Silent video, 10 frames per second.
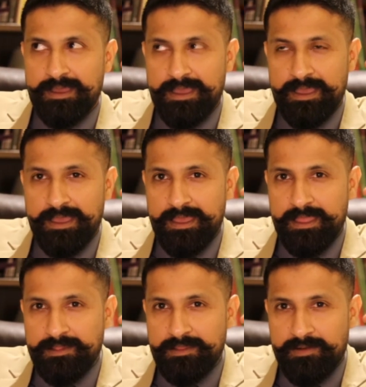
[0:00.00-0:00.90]
in
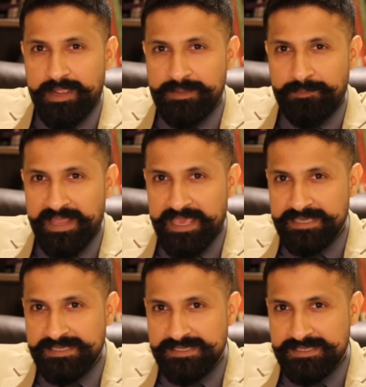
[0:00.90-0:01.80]
the right
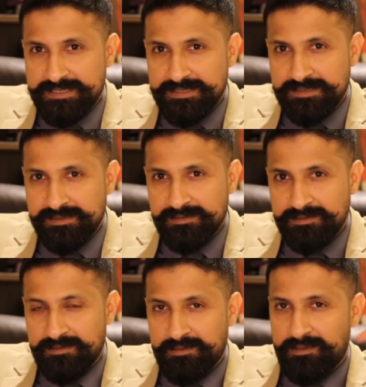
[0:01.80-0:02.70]
place,
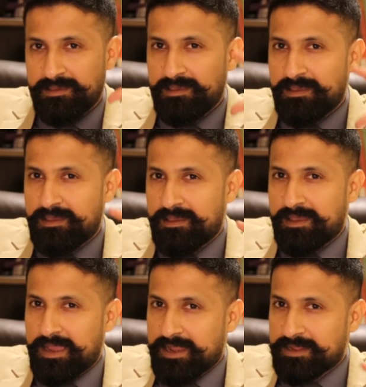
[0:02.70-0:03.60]

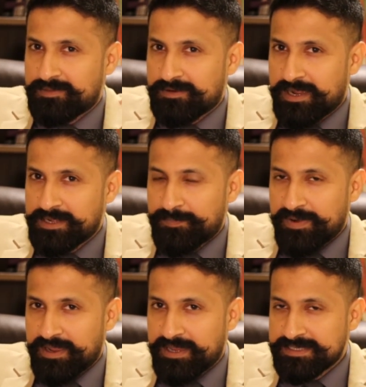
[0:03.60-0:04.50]
at the right
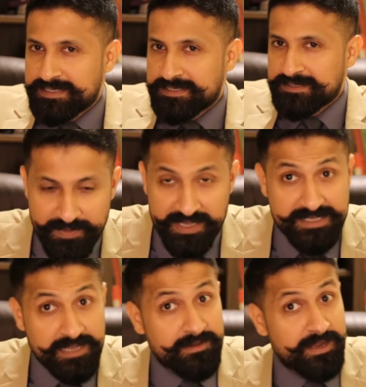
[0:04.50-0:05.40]
price, at
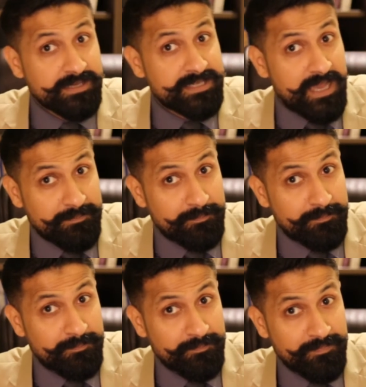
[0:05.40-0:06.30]
the right time.
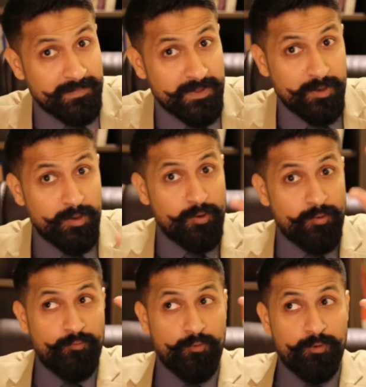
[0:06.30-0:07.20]

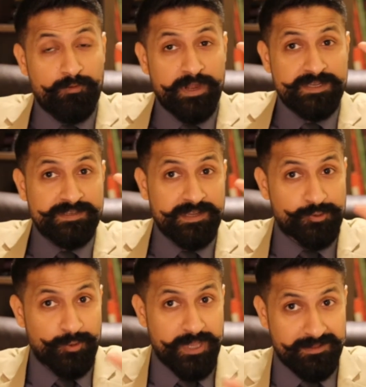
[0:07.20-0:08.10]
4 rights are
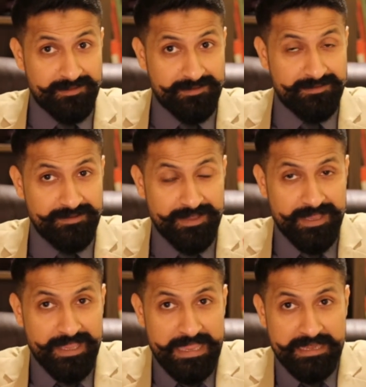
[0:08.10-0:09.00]
together,
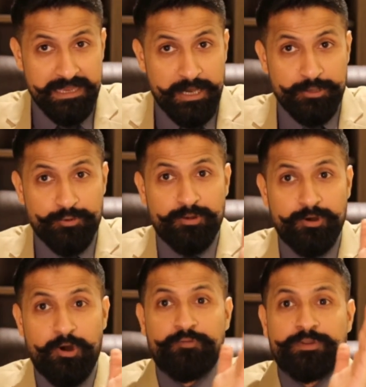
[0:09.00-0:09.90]
and now you're
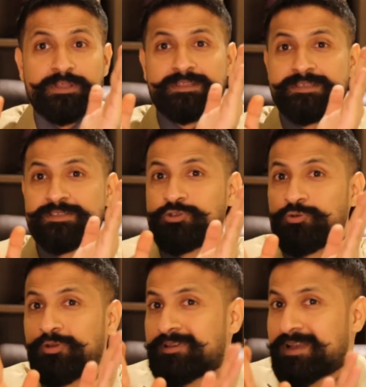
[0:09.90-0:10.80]
offering this to your
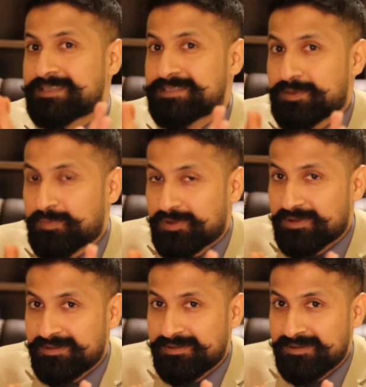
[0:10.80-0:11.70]
customer.
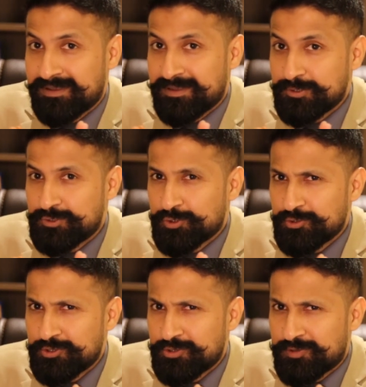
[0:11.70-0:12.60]
Don't
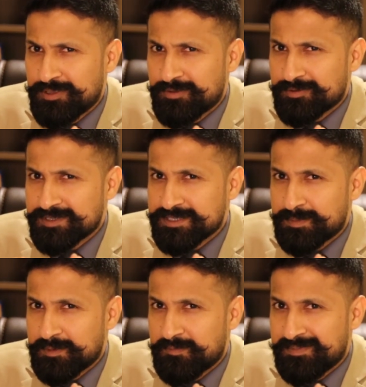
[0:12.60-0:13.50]
you think your customer
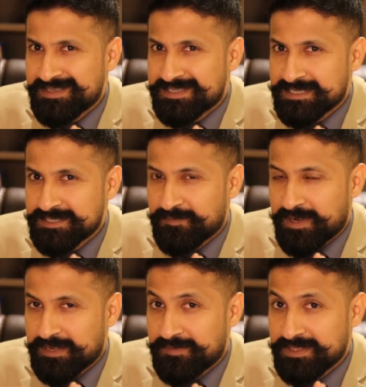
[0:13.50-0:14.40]
will be satisfied
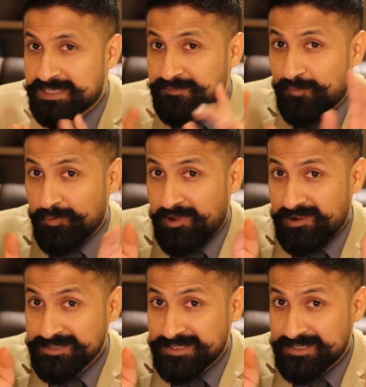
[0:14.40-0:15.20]
with these 4 R's?